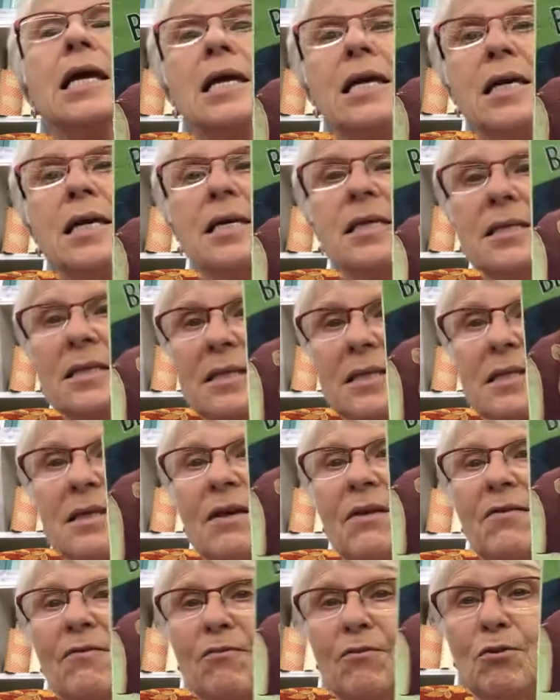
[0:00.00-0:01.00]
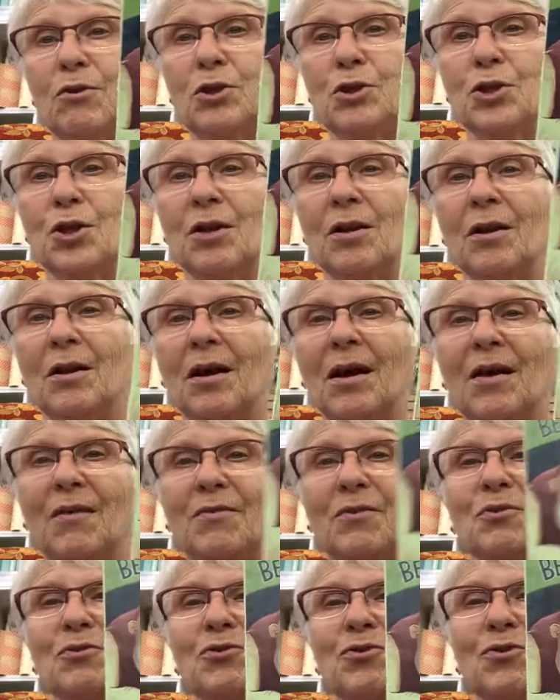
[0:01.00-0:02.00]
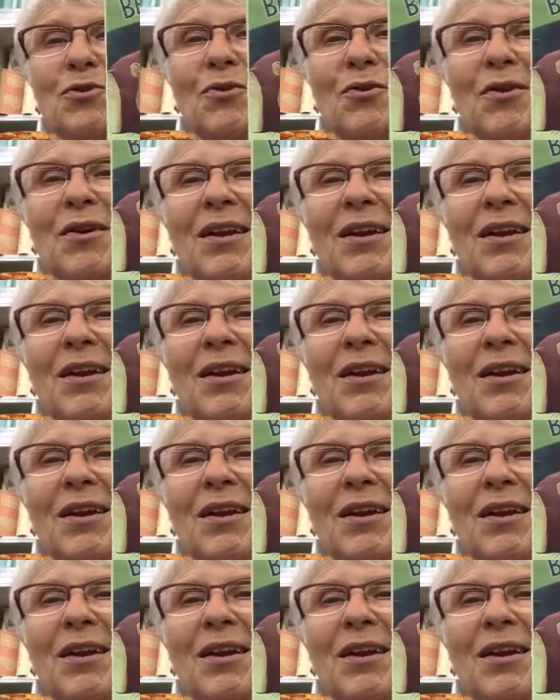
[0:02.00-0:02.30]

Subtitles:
His version of the story.